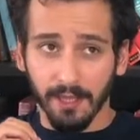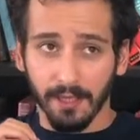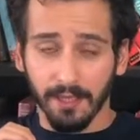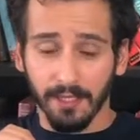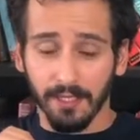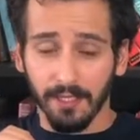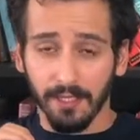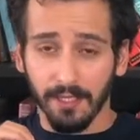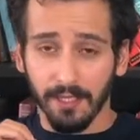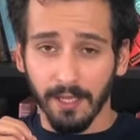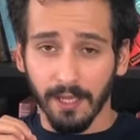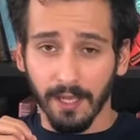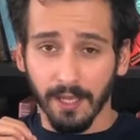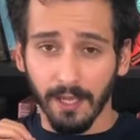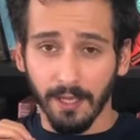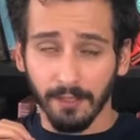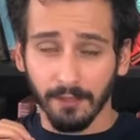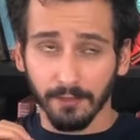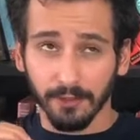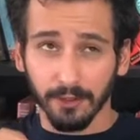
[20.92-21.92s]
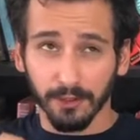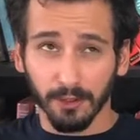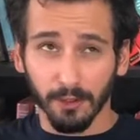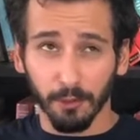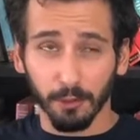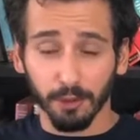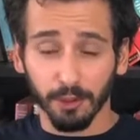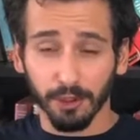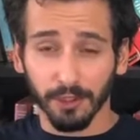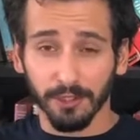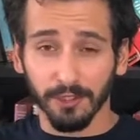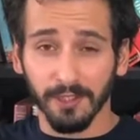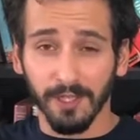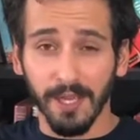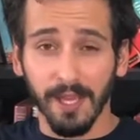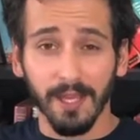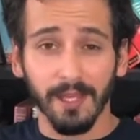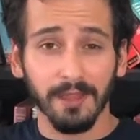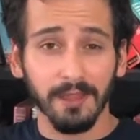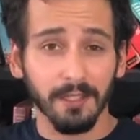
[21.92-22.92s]
the social,
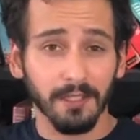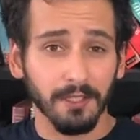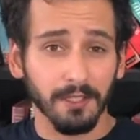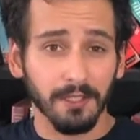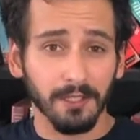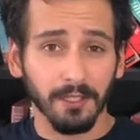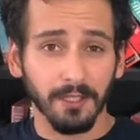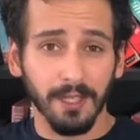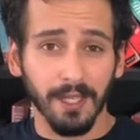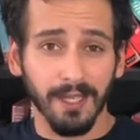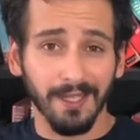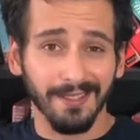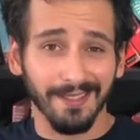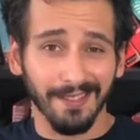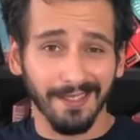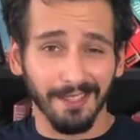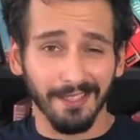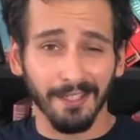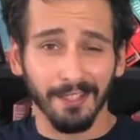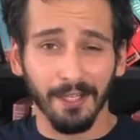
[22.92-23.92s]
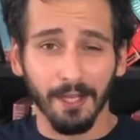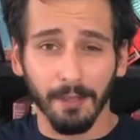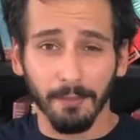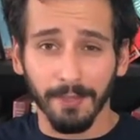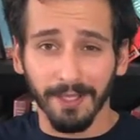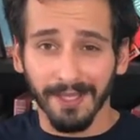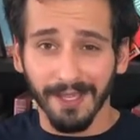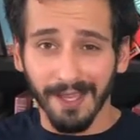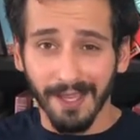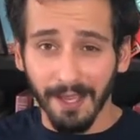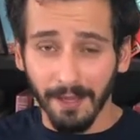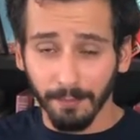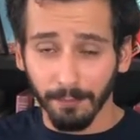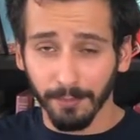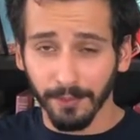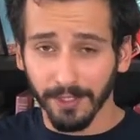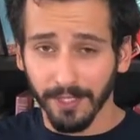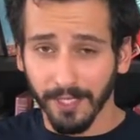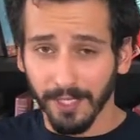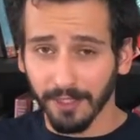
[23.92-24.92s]
ethical, and economic
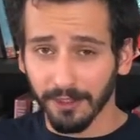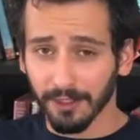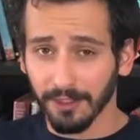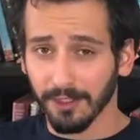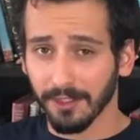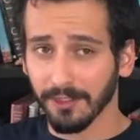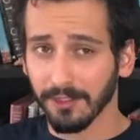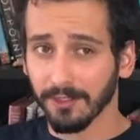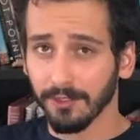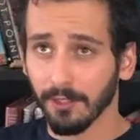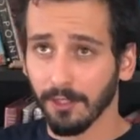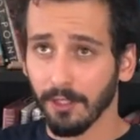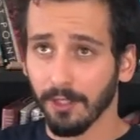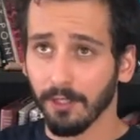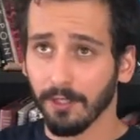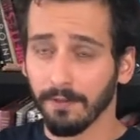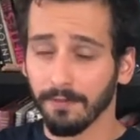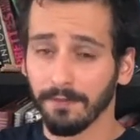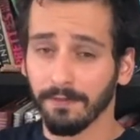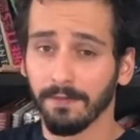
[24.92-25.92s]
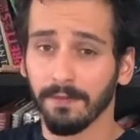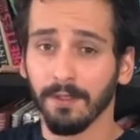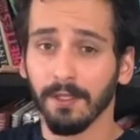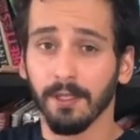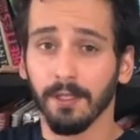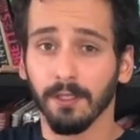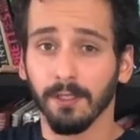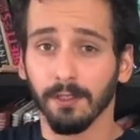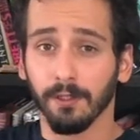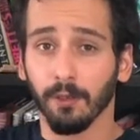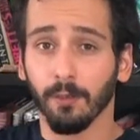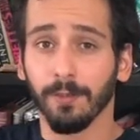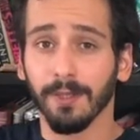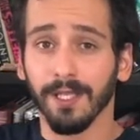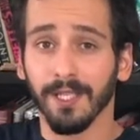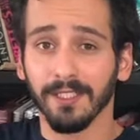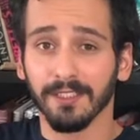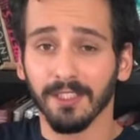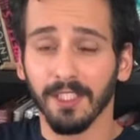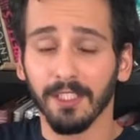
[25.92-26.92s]
implications of
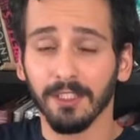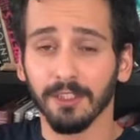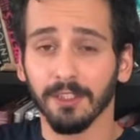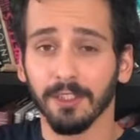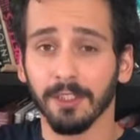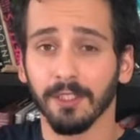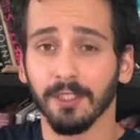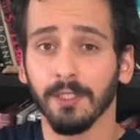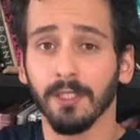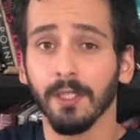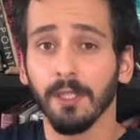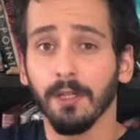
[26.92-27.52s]
globalization